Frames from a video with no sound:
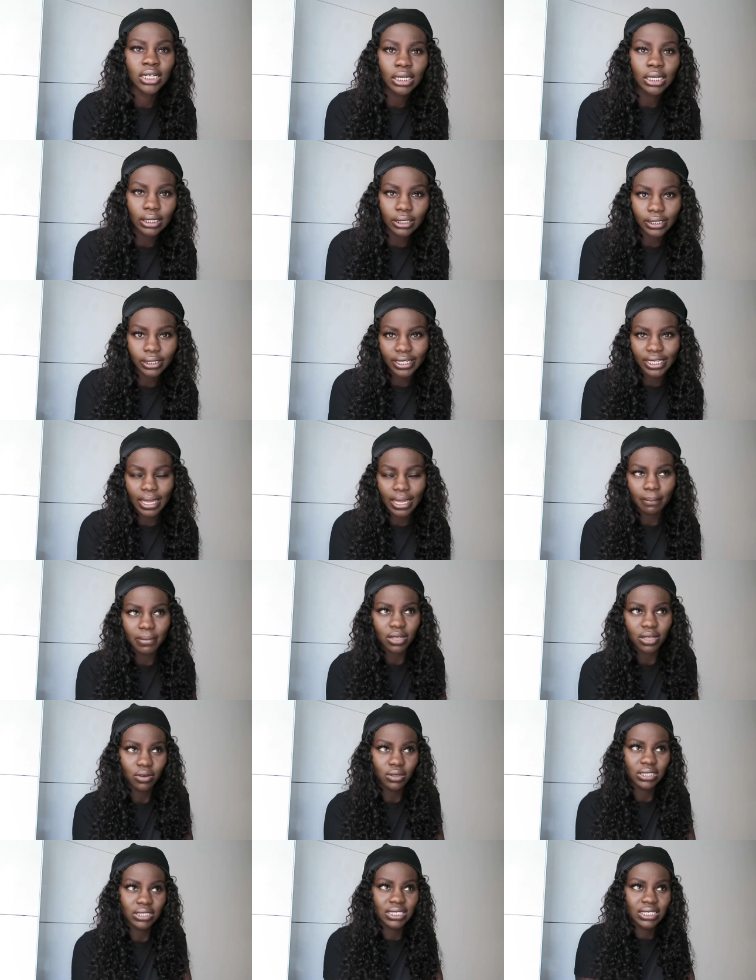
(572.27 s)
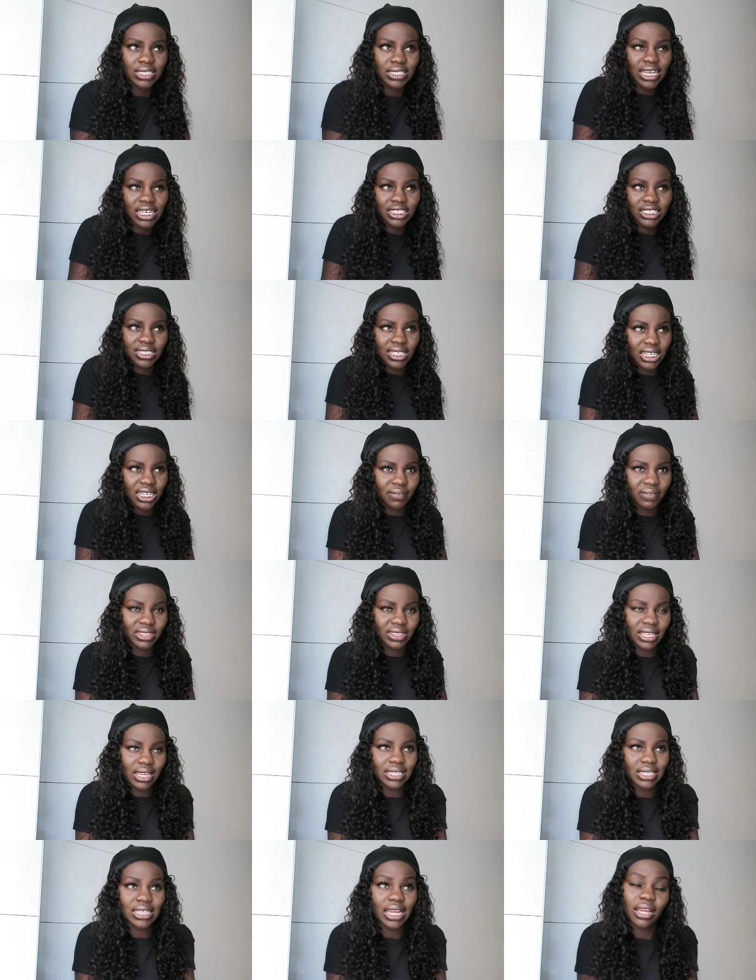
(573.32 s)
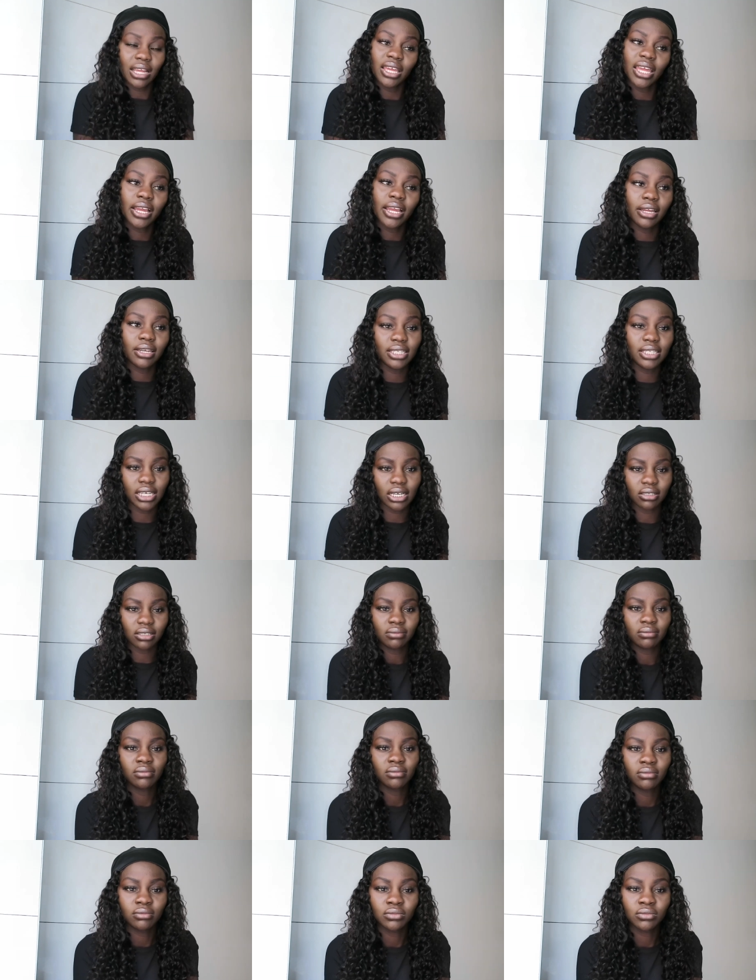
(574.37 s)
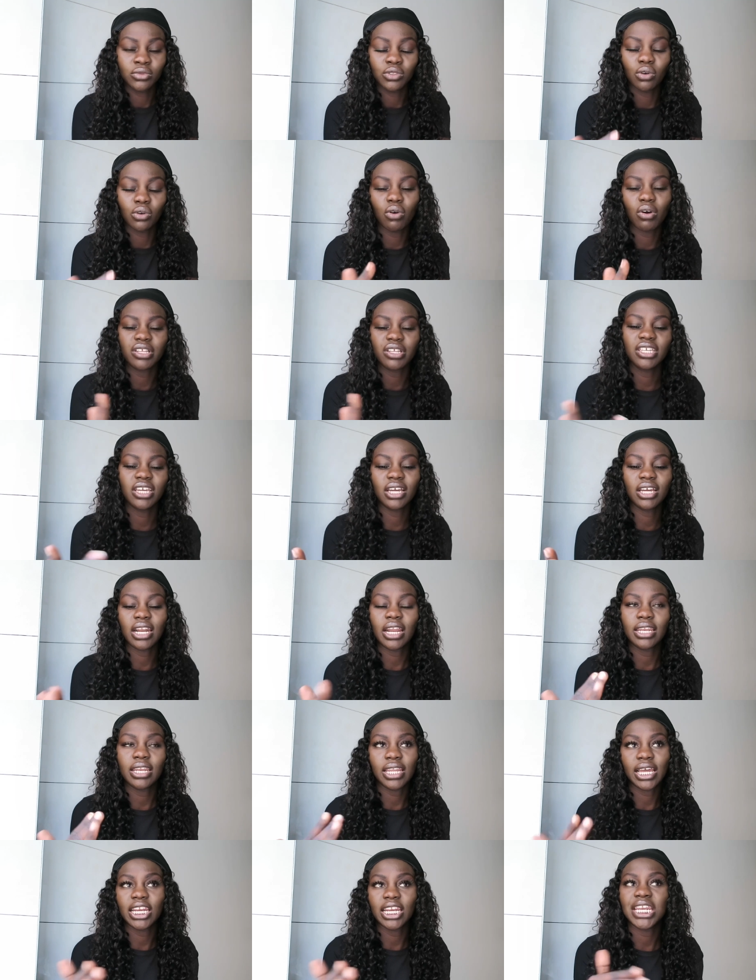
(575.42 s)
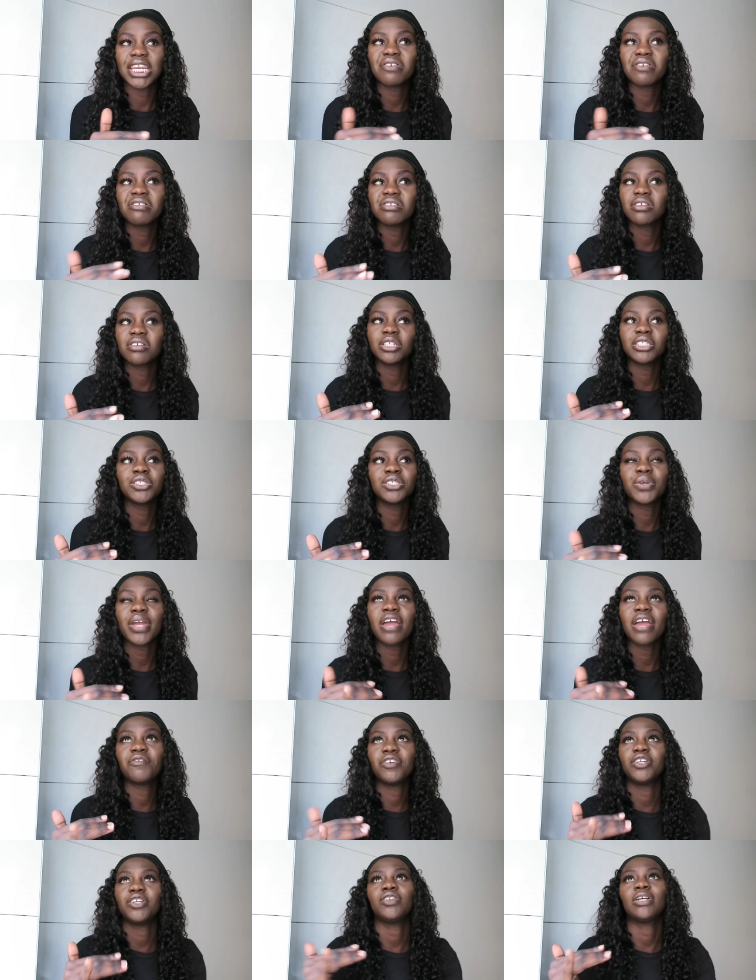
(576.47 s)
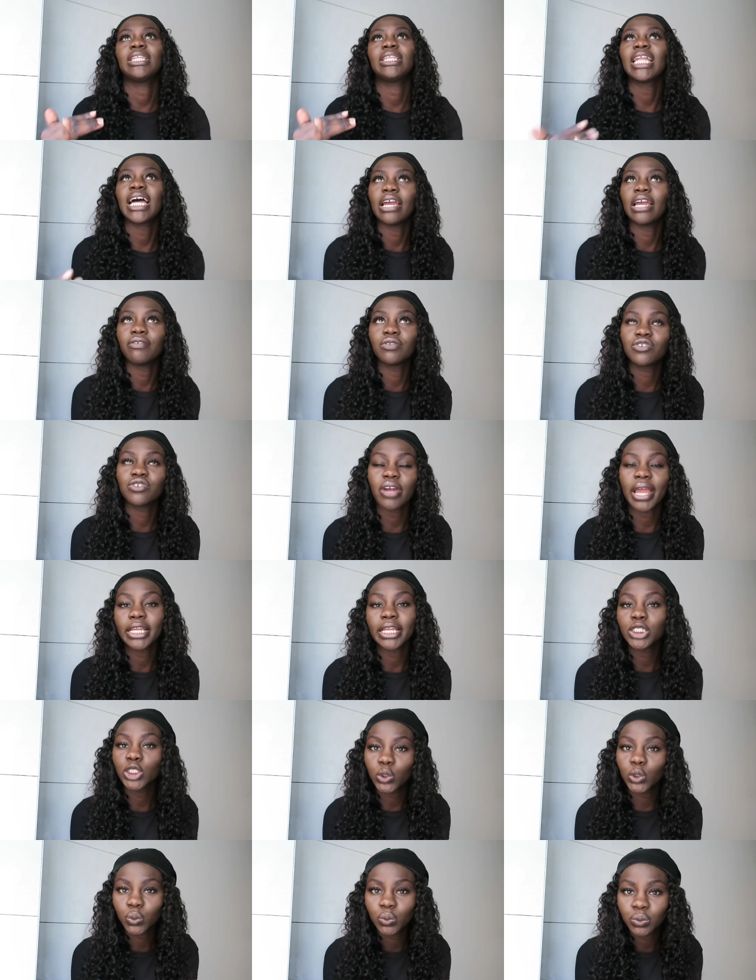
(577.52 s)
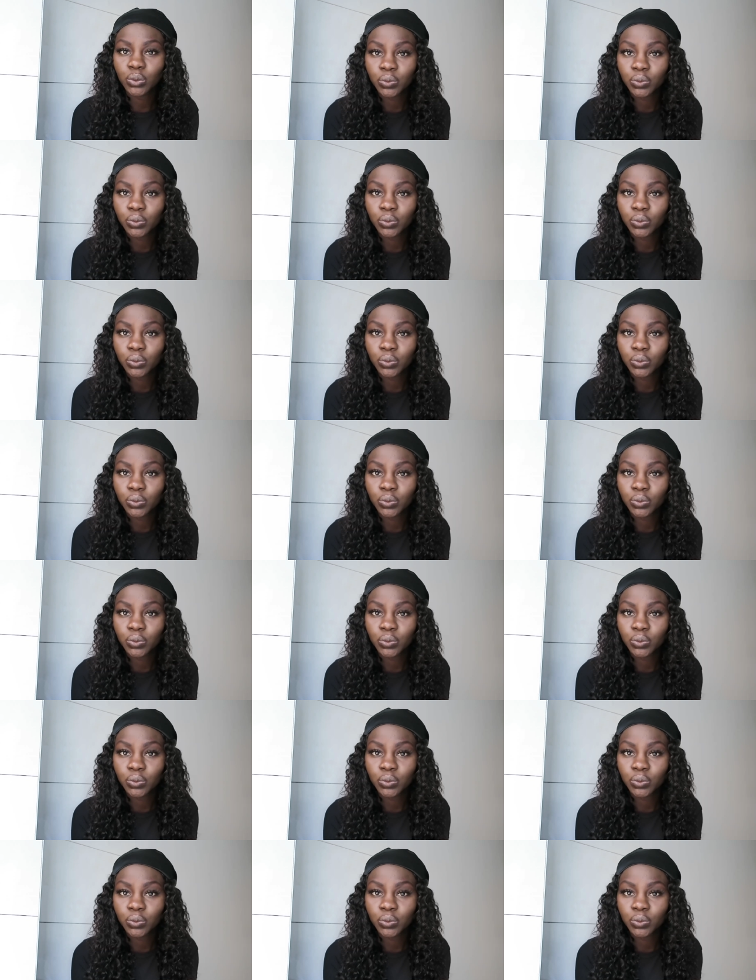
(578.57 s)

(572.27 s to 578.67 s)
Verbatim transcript: Looking at me all sexy and everything. He's like, hey, good dear. You can't get granddad. don't don't you ever in your life try to.